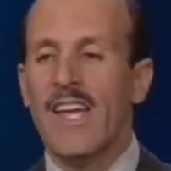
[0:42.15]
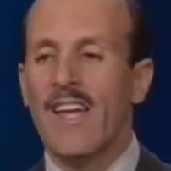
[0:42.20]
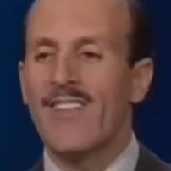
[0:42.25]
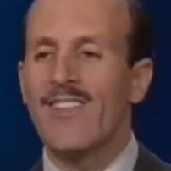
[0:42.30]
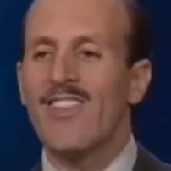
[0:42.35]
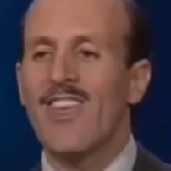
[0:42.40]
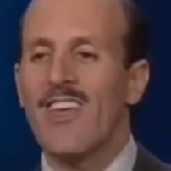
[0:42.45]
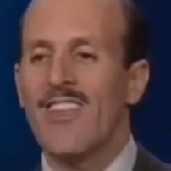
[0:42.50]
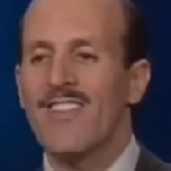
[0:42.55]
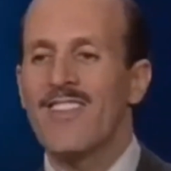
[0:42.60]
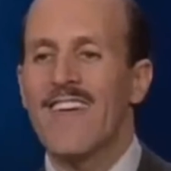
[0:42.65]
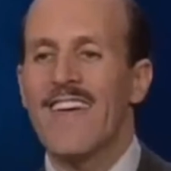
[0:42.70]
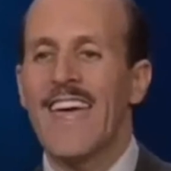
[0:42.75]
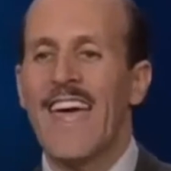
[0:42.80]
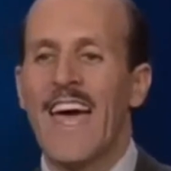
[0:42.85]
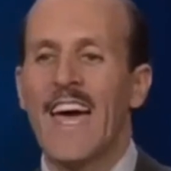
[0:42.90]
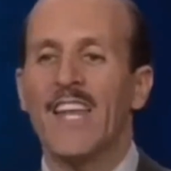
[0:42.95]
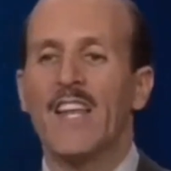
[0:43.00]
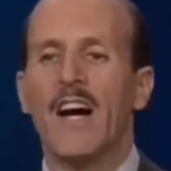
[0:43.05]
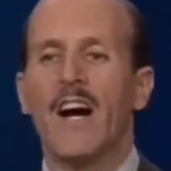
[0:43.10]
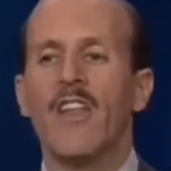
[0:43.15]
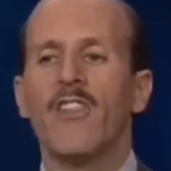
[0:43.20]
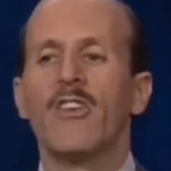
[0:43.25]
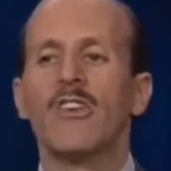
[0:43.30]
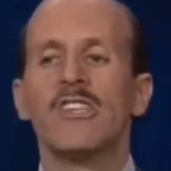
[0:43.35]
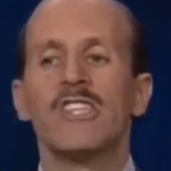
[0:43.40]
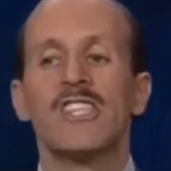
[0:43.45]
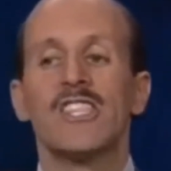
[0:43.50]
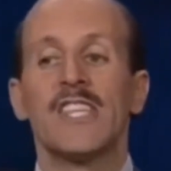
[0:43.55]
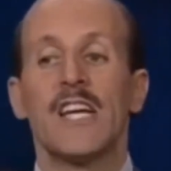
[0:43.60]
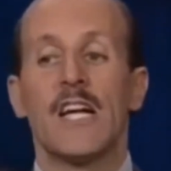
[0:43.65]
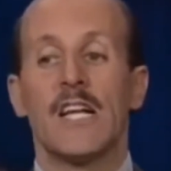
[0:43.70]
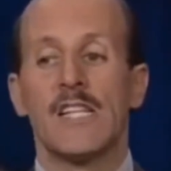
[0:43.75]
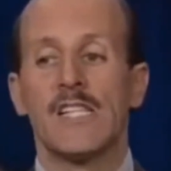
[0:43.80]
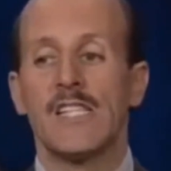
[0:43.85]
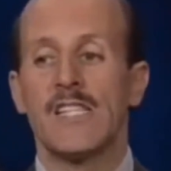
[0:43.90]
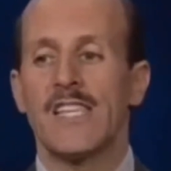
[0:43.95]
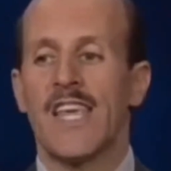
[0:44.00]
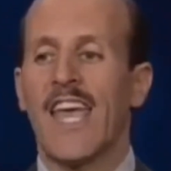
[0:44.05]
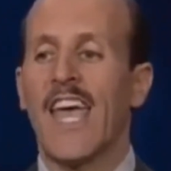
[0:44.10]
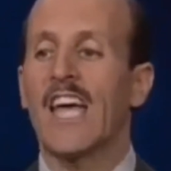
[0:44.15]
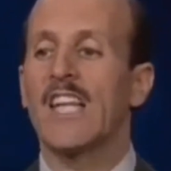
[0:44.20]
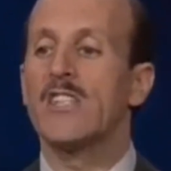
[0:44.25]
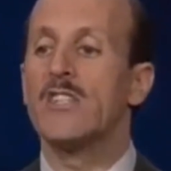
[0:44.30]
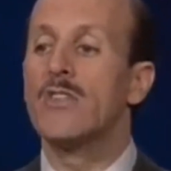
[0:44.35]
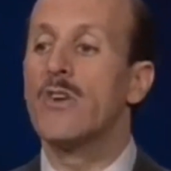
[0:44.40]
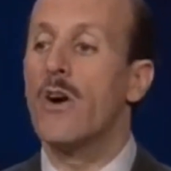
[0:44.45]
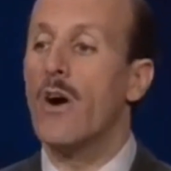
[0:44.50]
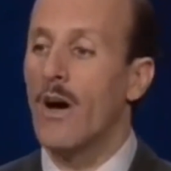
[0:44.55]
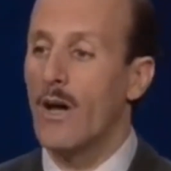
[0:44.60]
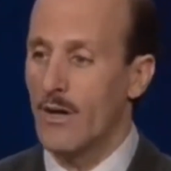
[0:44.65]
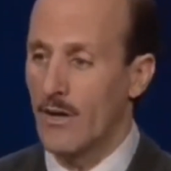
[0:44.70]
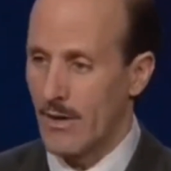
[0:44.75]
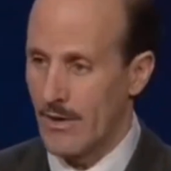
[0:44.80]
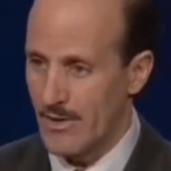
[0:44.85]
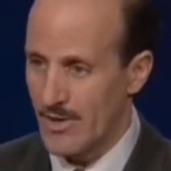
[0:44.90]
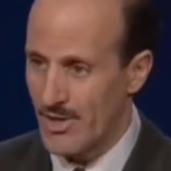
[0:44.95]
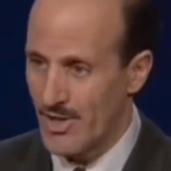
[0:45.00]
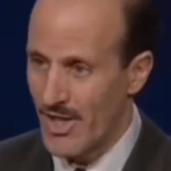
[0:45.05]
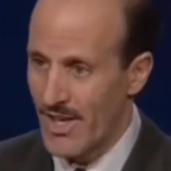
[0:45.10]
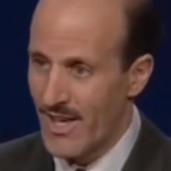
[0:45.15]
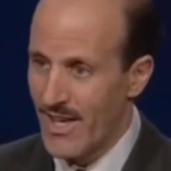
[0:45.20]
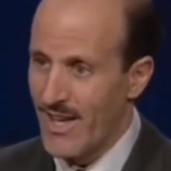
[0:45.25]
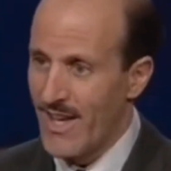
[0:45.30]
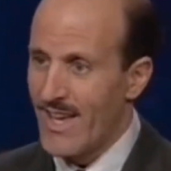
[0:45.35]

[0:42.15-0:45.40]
it says they had other sons and daughters.